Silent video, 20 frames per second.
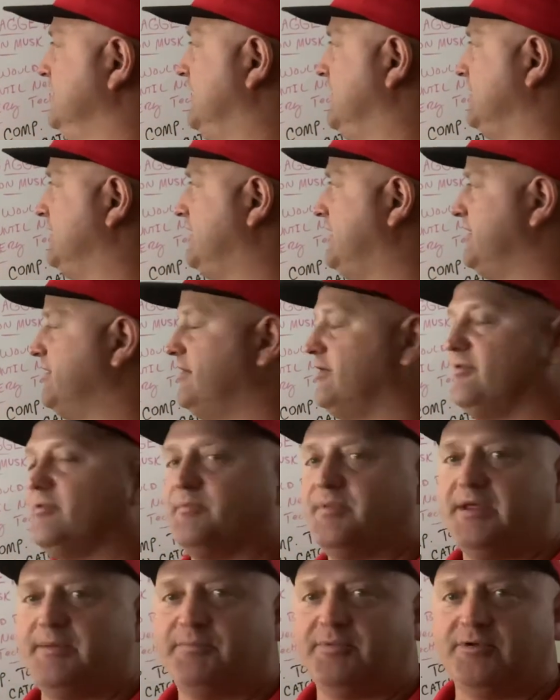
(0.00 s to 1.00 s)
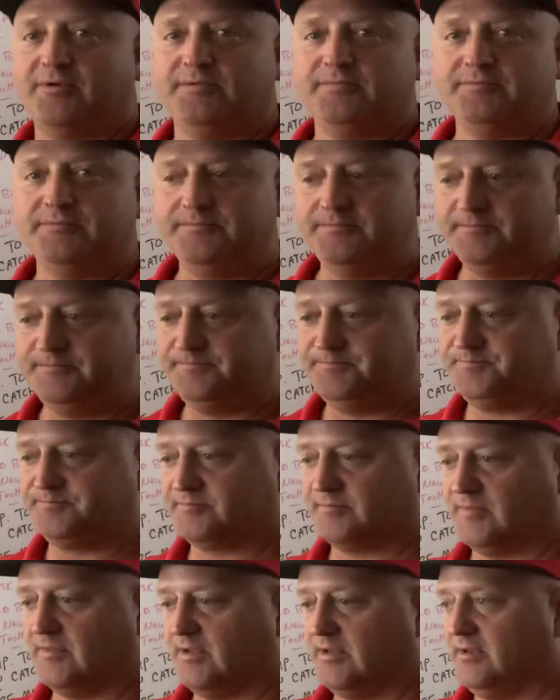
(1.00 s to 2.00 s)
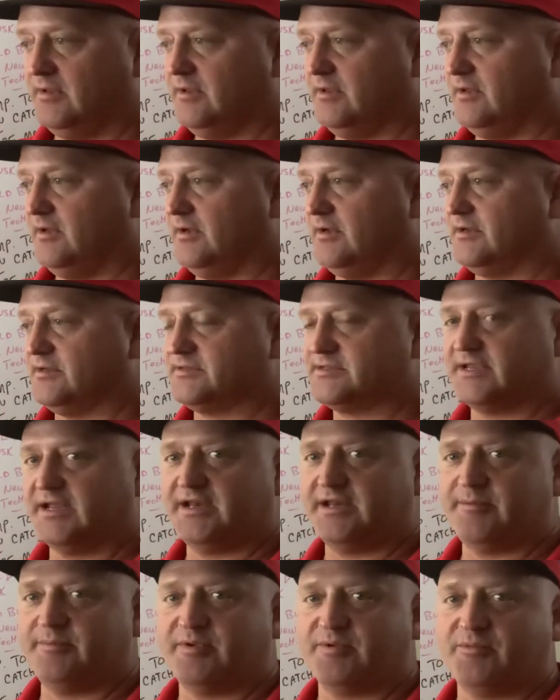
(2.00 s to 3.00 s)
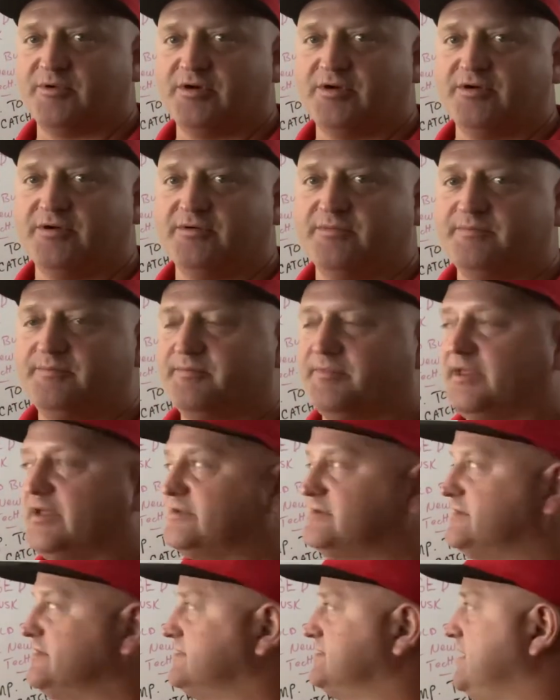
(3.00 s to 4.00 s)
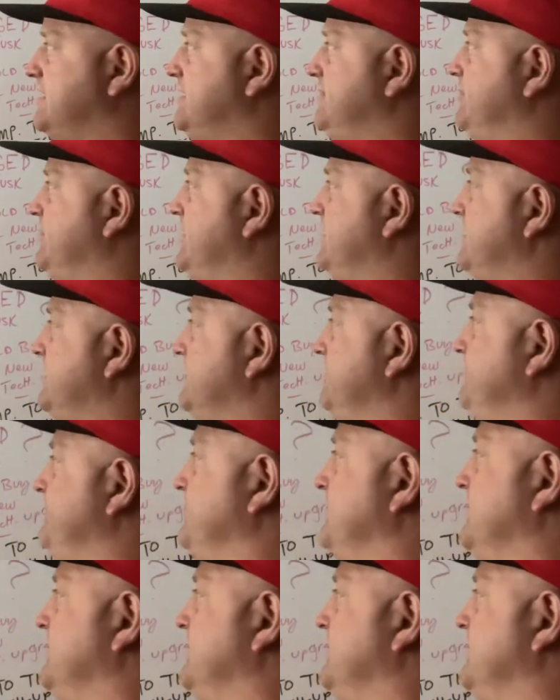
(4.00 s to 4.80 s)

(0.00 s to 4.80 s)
a lot of other people. Sandy Monro thinks the same way.